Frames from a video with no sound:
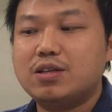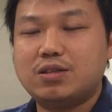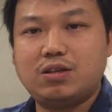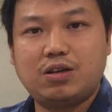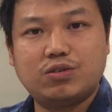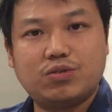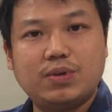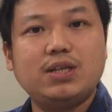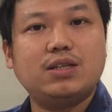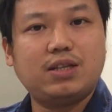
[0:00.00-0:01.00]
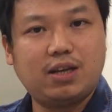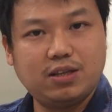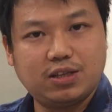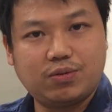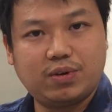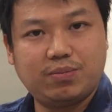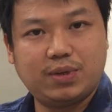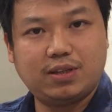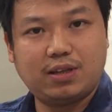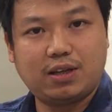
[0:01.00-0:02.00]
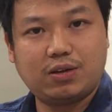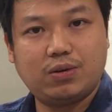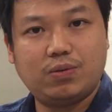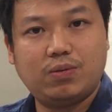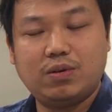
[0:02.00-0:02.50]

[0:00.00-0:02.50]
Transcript: slot 3, 10-degree emitting angle.